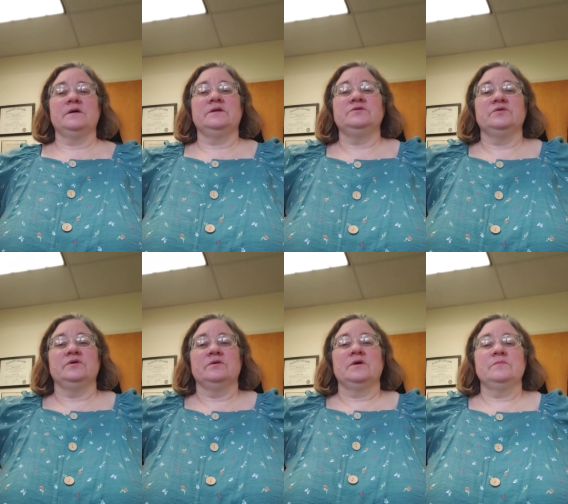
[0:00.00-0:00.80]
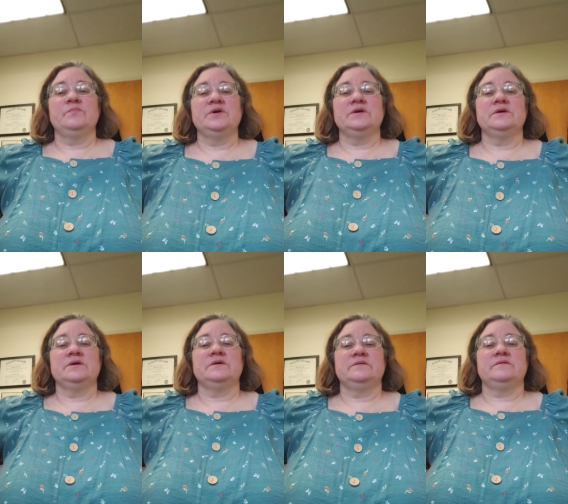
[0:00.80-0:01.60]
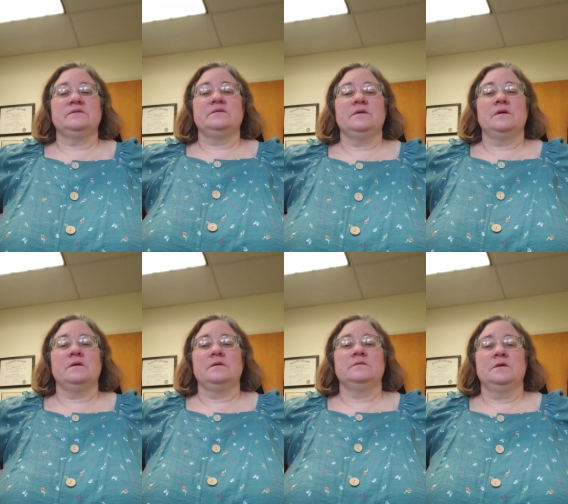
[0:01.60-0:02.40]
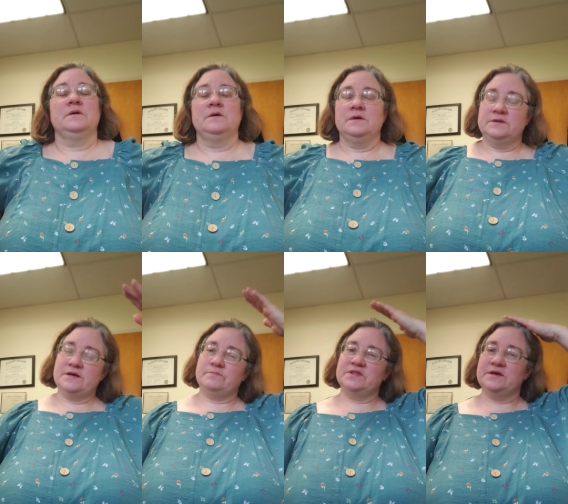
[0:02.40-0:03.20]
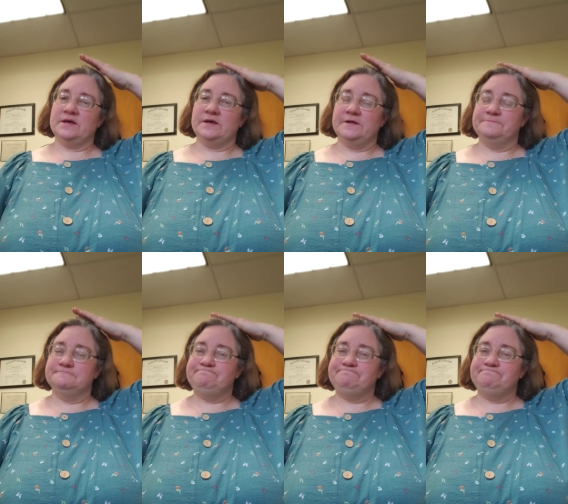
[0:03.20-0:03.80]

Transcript: Under your armpits. Top of the head.